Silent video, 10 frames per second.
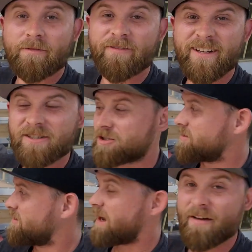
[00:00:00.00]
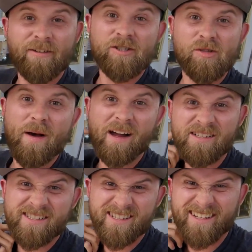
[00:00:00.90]
I finished the
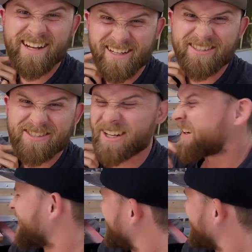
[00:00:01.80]
box. It looks good.